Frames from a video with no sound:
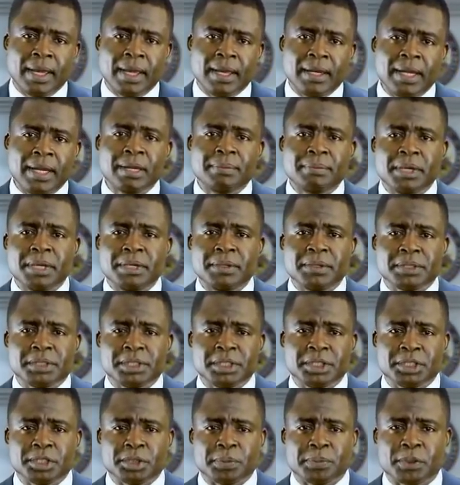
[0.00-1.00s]
let me use
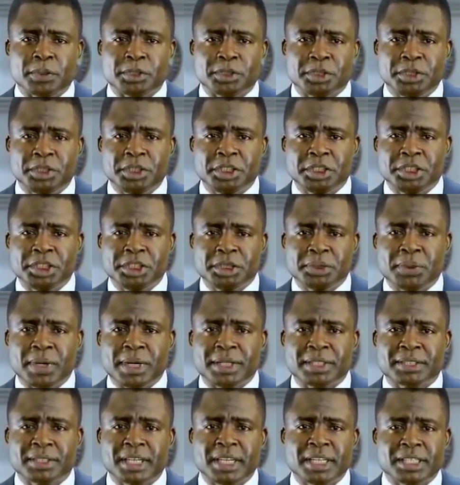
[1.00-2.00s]
this opportunity to
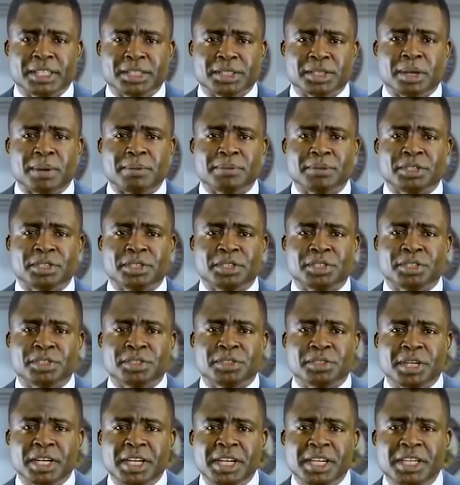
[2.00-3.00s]
address some
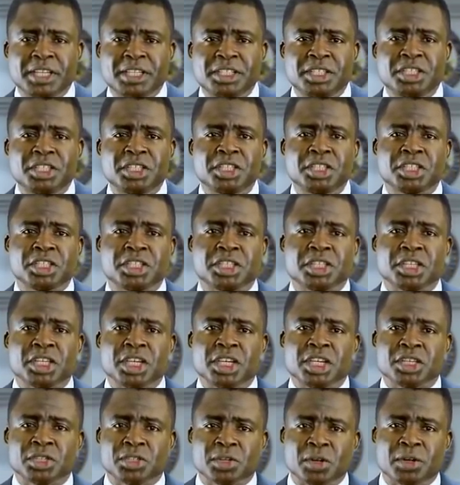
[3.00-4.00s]
strange
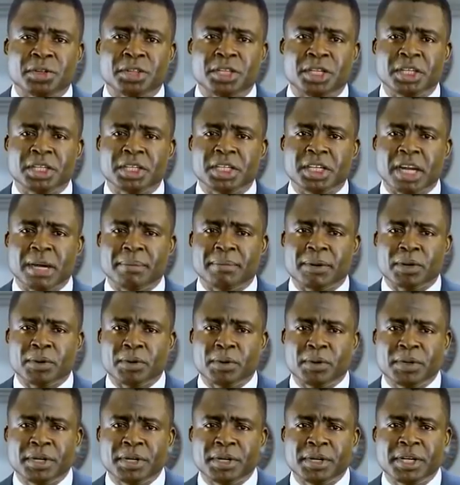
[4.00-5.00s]
Southern
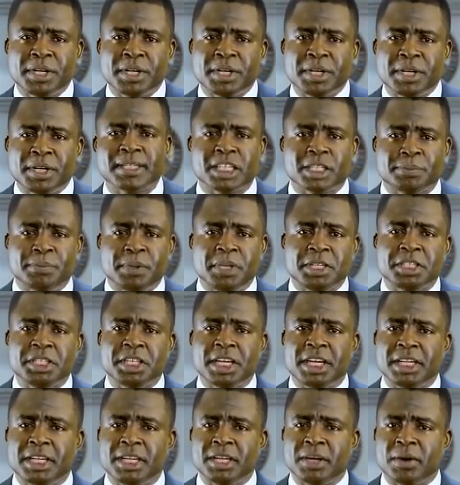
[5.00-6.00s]
Cameroonians,
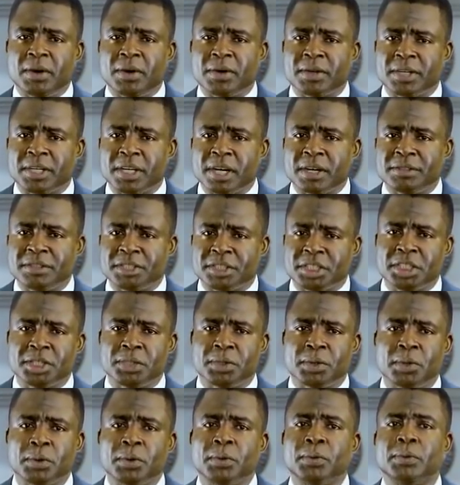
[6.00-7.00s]
especially on Ground
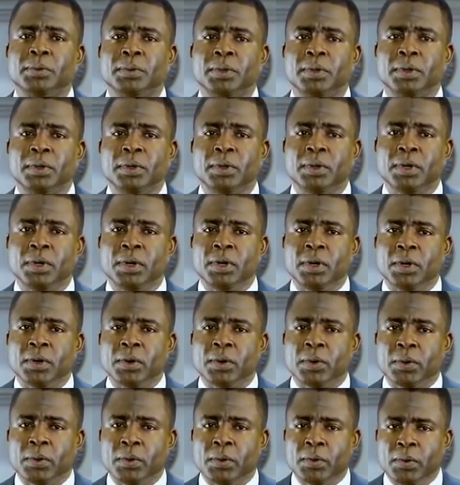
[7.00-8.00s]
Zero,
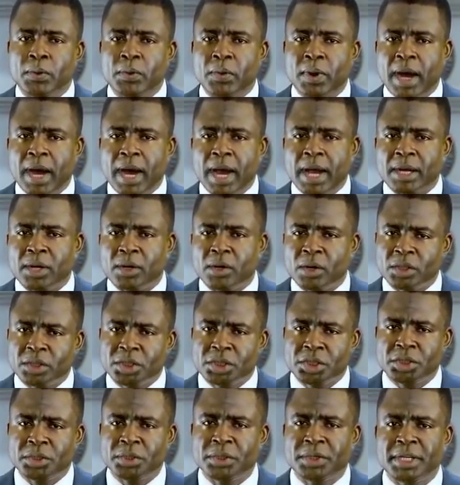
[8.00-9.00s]
who are
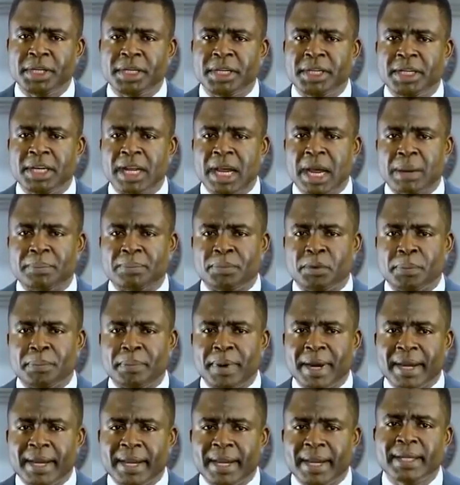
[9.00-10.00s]
nurturing and
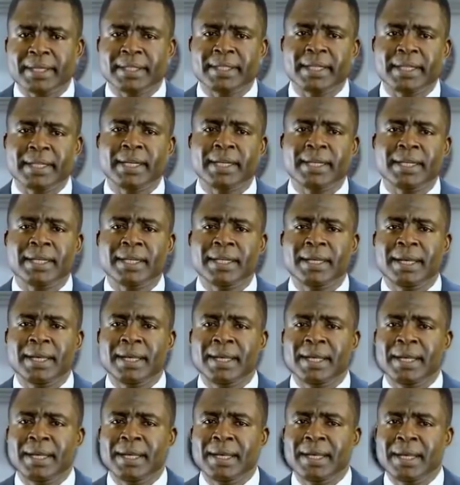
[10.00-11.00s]
propagating
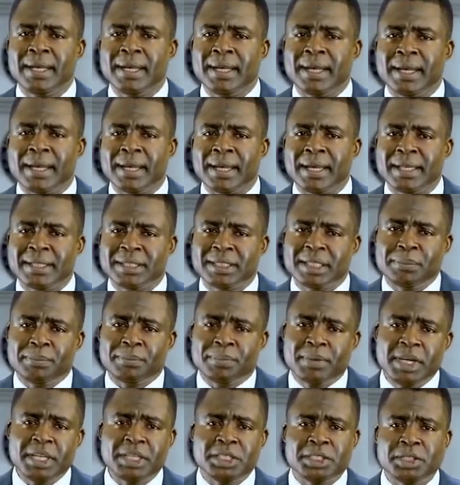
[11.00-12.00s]
a
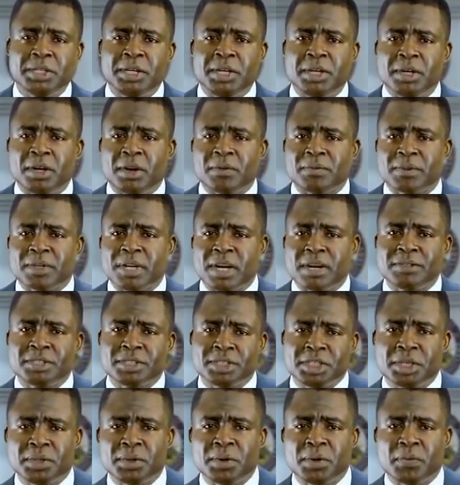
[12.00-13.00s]
separation of Ground
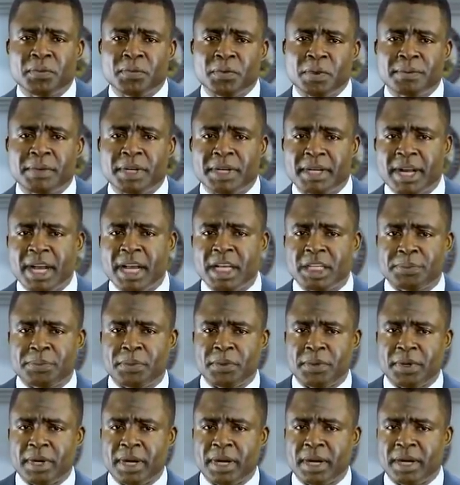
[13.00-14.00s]
Zero from the
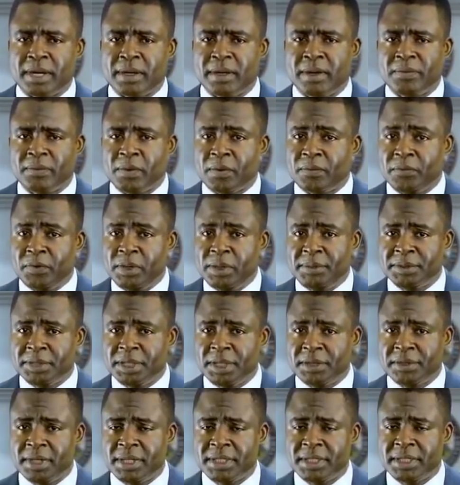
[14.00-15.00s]
diaspora for
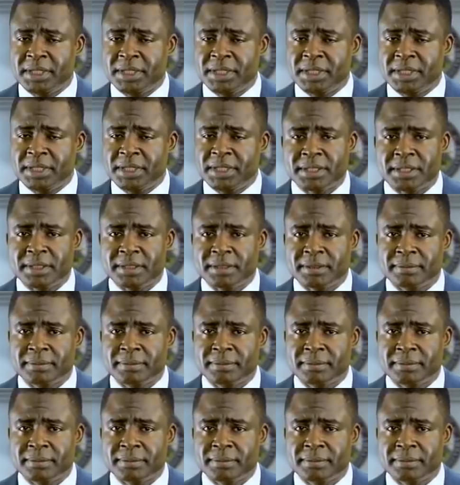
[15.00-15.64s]
flimsy reasons.